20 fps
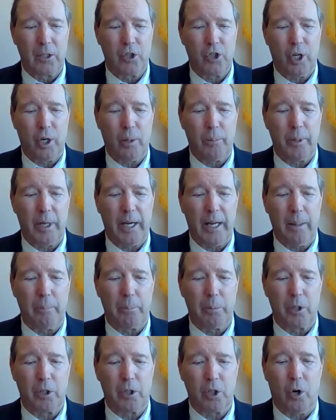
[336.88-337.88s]
Chairman
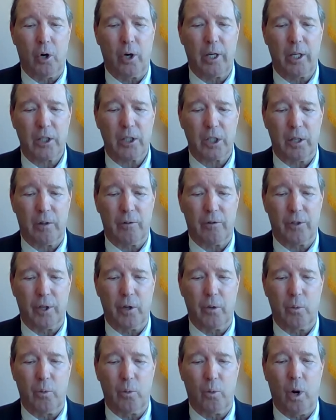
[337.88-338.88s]
Amber Tautis of
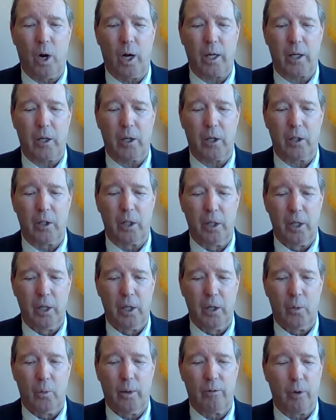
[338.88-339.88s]
the Walker
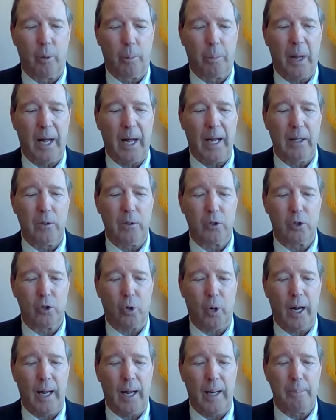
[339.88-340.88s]
River Paiute
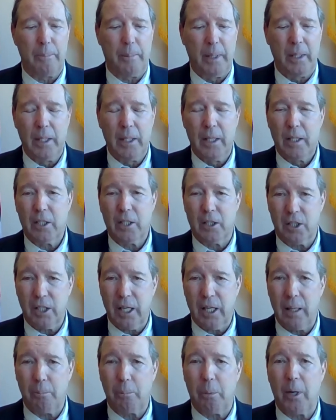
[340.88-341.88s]
tribe to
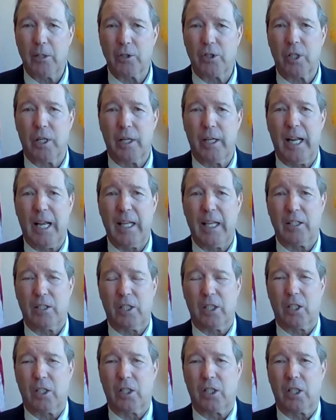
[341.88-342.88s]
take President
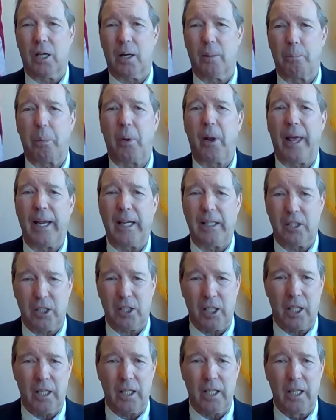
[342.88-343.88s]
Nez's place.
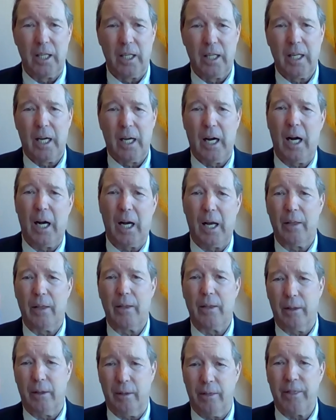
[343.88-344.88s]
And
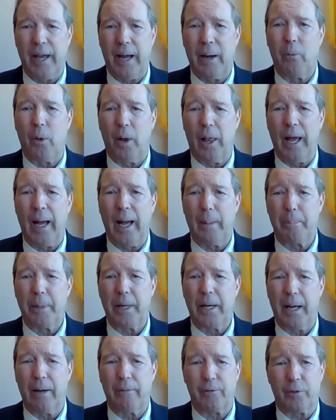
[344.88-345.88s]
that will
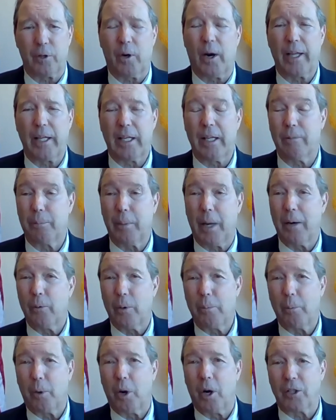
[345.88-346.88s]
happen after I give my
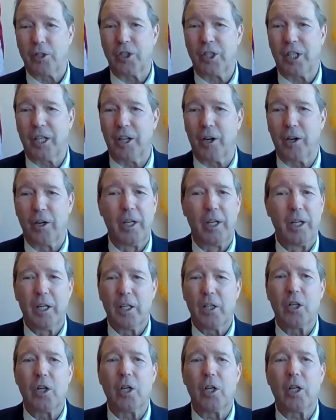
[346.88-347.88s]
remarks here.
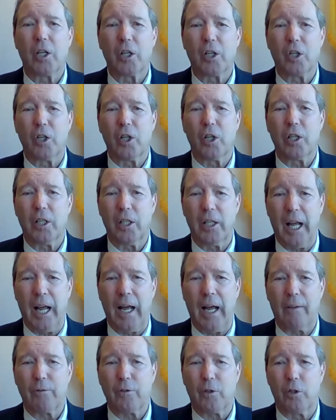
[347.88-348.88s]
Good
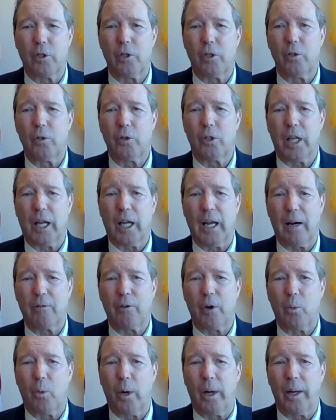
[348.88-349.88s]
afternoon to
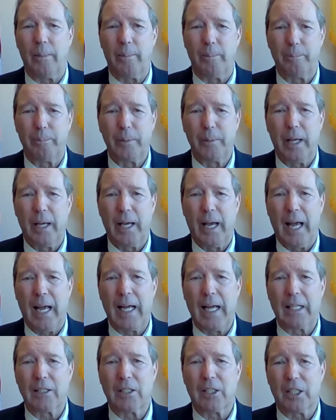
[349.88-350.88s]
everyone.
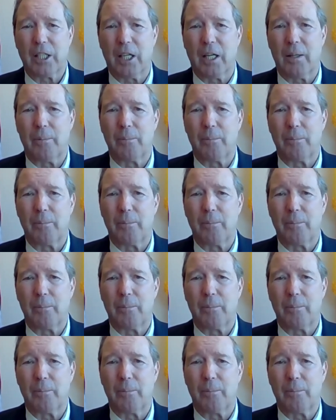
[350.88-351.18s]
As